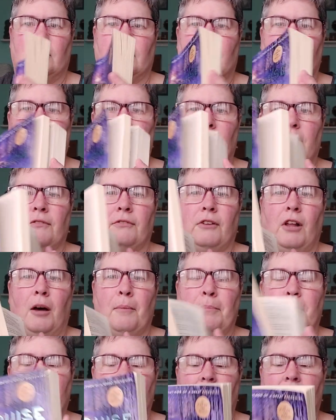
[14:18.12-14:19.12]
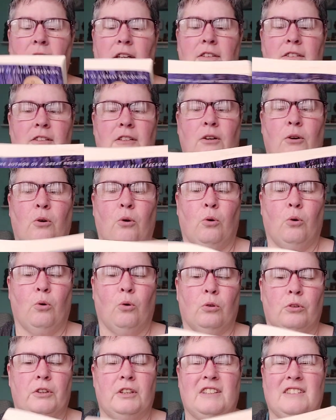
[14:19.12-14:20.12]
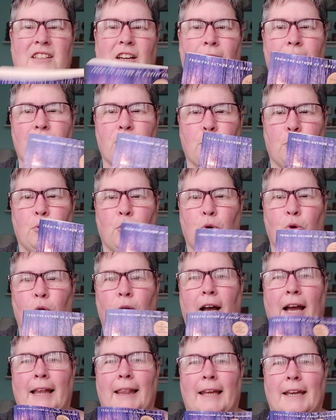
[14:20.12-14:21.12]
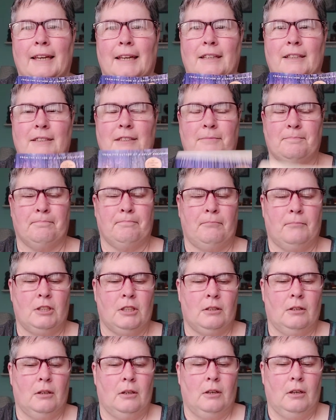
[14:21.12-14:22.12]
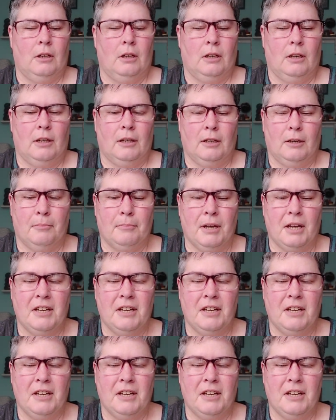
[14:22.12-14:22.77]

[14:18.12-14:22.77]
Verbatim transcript: very floppy, easy to hold. It's comfortable. I like it. Um,